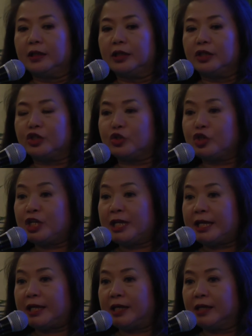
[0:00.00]
is
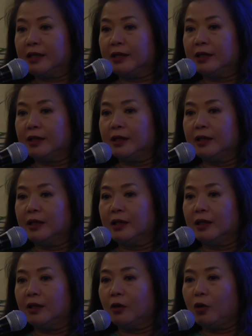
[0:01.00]
really
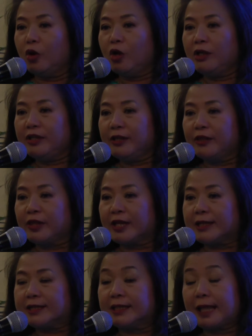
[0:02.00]
all the
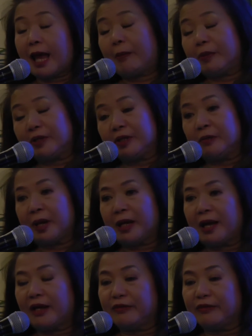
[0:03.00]
things that happened in my life.